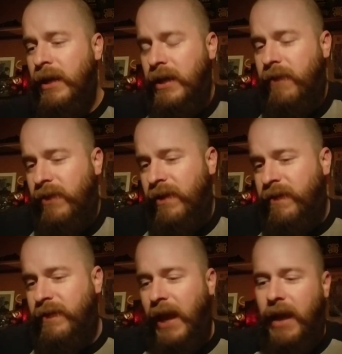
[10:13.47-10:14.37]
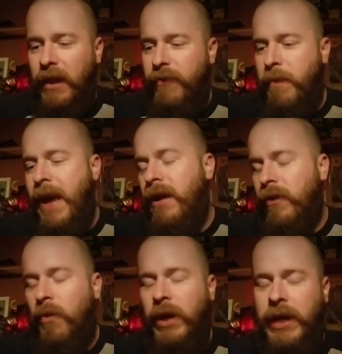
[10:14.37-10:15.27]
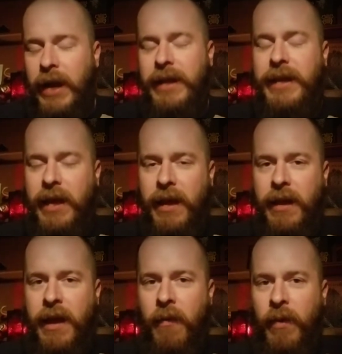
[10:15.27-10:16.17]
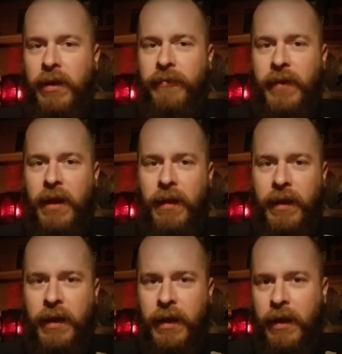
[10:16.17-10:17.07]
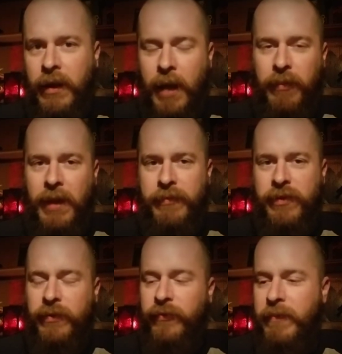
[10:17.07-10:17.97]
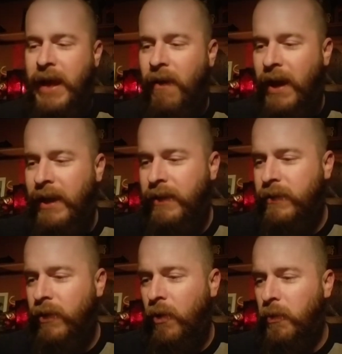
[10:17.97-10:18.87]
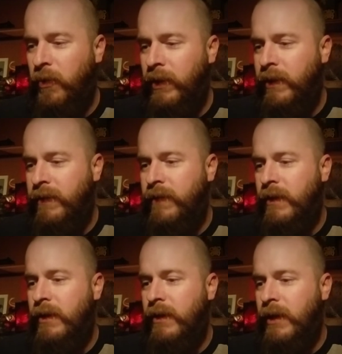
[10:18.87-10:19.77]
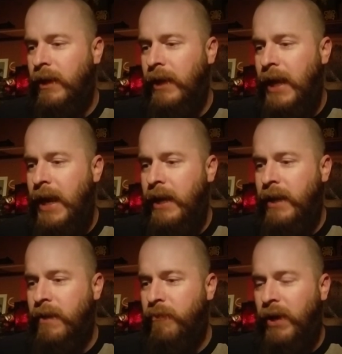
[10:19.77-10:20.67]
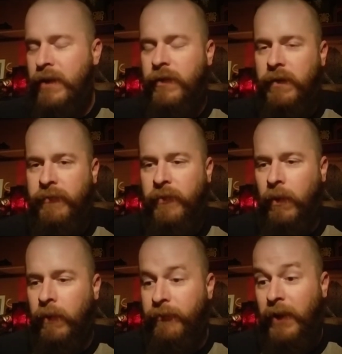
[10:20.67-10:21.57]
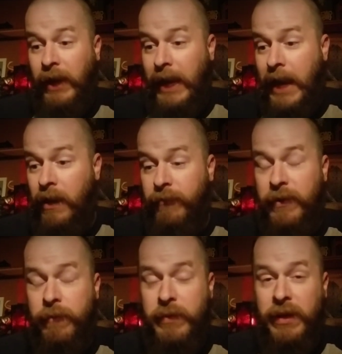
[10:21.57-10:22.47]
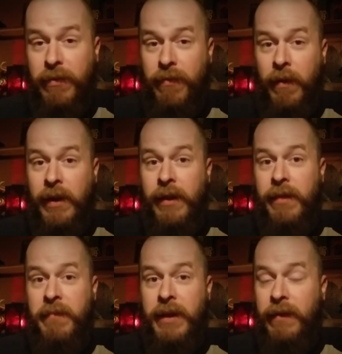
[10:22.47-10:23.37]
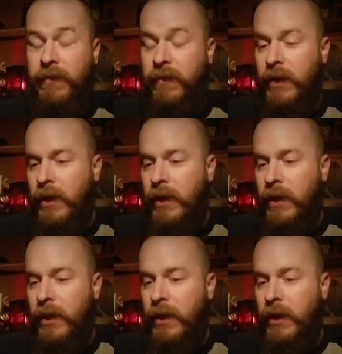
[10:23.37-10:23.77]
given the scale of the battle that we're gonna get at Winterfell a couple episodes from now, I don't really see a lot in the budget for fucking elephants being thrown into the mix.